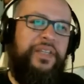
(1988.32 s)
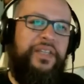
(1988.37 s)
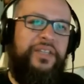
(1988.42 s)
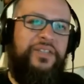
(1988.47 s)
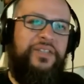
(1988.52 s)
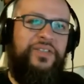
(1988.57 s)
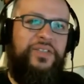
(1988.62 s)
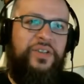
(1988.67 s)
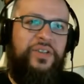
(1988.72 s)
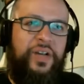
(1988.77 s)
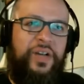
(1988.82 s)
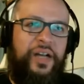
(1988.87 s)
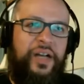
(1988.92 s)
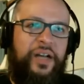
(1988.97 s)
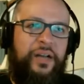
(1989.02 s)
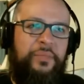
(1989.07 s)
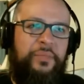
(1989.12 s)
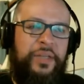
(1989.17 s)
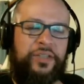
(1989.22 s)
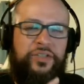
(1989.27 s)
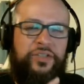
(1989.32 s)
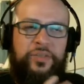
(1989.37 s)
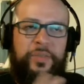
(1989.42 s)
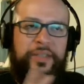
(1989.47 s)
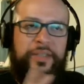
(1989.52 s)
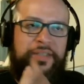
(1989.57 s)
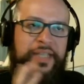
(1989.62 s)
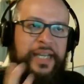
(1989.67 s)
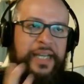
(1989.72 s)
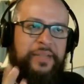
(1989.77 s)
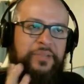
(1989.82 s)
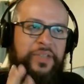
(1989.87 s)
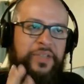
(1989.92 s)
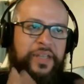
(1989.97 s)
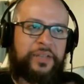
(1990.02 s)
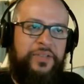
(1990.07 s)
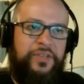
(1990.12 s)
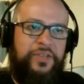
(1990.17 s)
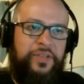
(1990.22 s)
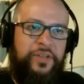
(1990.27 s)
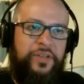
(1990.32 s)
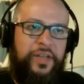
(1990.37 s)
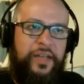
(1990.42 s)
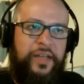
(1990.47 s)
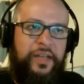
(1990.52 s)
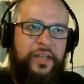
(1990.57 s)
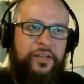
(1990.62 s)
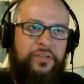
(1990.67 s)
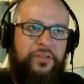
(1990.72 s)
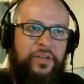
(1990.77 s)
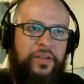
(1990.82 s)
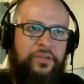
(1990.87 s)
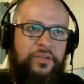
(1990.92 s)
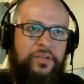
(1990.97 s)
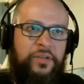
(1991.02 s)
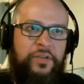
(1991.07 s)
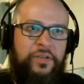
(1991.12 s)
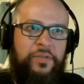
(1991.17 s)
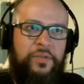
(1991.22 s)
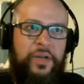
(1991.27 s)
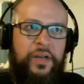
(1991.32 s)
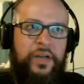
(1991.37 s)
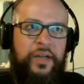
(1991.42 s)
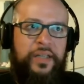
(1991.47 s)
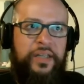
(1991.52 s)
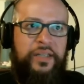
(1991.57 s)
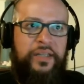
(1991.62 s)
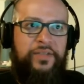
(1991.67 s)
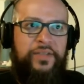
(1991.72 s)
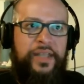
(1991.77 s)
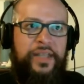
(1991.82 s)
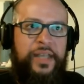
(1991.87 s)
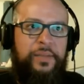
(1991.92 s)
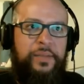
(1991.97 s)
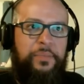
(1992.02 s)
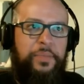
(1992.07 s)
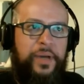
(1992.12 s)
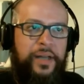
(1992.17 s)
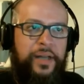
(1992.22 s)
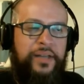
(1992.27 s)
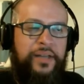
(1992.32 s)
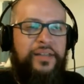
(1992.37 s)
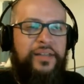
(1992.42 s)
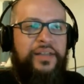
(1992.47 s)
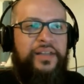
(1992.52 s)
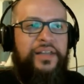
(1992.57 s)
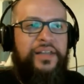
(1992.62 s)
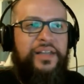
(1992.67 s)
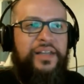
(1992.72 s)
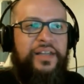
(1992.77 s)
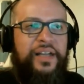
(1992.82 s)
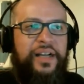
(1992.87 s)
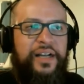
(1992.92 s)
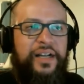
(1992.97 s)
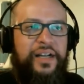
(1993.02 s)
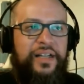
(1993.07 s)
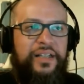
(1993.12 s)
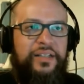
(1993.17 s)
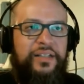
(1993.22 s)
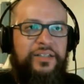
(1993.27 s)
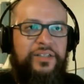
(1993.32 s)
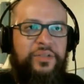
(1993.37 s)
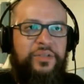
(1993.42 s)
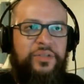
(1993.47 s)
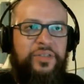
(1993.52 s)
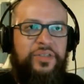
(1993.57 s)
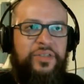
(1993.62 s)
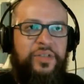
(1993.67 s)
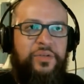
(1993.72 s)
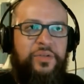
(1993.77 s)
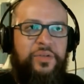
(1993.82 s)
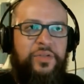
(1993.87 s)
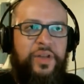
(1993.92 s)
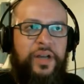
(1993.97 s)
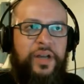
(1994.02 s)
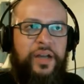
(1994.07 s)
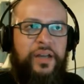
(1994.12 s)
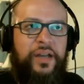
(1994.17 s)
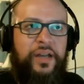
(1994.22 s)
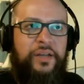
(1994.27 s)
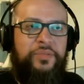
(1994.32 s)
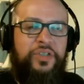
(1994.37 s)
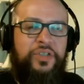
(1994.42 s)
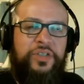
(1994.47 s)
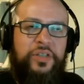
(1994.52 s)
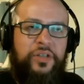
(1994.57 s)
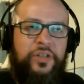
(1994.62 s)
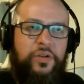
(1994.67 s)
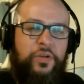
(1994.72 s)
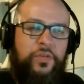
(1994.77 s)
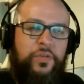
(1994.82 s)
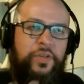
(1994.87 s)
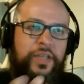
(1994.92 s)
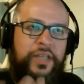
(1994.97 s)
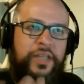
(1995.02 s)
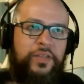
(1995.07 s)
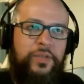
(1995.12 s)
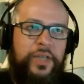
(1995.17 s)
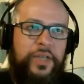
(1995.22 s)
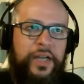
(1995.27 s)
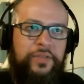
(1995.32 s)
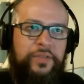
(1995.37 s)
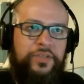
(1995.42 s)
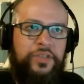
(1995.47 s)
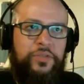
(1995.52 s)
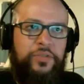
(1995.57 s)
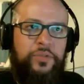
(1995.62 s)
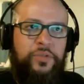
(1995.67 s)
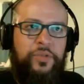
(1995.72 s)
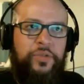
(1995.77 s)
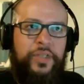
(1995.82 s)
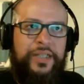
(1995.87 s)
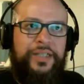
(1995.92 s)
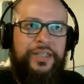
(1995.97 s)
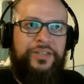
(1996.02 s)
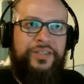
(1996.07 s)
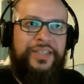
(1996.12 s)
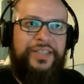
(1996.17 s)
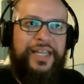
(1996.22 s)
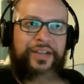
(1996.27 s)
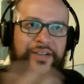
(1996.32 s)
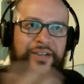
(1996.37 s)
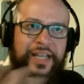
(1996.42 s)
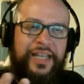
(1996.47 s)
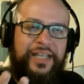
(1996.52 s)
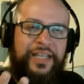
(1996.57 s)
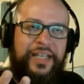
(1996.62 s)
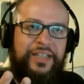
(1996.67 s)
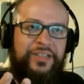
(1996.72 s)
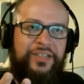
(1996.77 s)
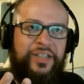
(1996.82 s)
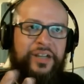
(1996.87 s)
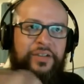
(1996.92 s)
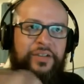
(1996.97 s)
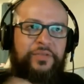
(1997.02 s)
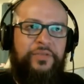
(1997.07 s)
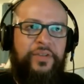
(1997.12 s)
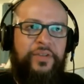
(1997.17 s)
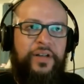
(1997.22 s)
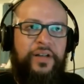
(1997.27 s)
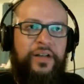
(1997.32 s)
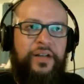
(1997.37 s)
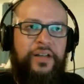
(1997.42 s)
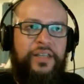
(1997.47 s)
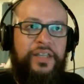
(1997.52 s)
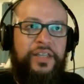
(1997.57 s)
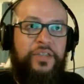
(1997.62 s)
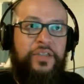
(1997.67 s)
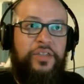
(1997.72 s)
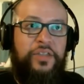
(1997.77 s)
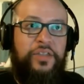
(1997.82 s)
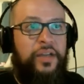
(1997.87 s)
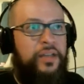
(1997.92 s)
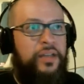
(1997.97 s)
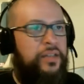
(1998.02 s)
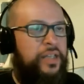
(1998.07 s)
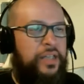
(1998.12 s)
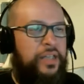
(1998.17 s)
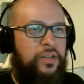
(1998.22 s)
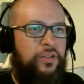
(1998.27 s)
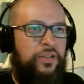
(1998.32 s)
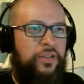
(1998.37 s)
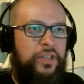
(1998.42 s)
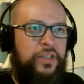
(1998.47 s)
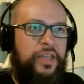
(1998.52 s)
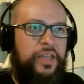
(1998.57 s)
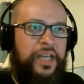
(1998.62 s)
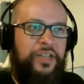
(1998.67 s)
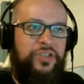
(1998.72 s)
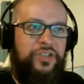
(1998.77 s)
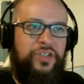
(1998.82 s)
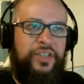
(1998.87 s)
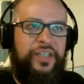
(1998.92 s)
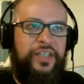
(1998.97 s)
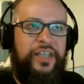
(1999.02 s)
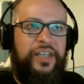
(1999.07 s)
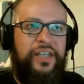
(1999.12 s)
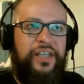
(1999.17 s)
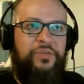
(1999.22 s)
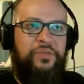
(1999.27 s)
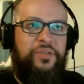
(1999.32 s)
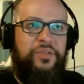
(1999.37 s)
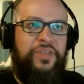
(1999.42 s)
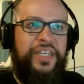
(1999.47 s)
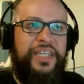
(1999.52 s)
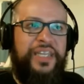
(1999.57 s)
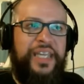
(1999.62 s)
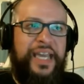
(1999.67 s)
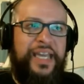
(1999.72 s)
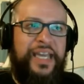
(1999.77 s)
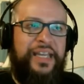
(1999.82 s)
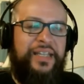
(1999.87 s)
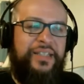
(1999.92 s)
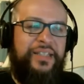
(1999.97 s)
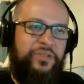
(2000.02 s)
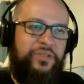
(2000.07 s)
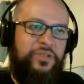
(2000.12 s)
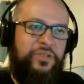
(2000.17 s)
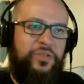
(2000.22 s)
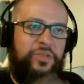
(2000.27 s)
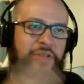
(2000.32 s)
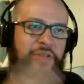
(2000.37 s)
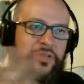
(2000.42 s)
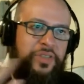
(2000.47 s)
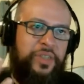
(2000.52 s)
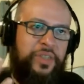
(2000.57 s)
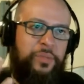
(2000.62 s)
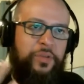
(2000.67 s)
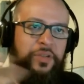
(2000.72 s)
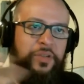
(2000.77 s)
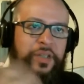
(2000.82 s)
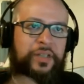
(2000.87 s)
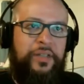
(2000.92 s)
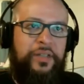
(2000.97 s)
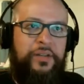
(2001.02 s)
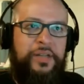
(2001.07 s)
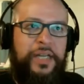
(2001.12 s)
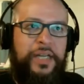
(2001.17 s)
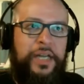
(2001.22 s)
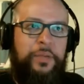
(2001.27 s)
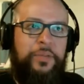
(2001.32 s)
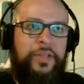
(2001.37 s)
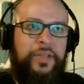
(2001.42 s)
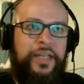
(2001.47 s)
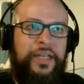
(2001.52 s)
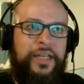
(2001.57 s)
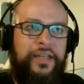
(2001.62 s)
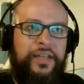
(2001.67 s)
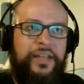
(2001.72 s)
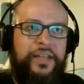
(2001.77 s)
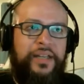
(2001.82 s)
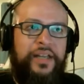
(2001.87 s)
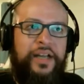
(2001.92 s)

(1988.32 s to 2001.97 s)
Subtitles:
So I'm not sure about the times yet, so I don't know. I can't give you that. But so let's start with, and then I'm just going to go over the E3 conferences real quick here. Saturday kicks off E3 a day early, actually, with EA, because they're doing their separate thing, their EA Play.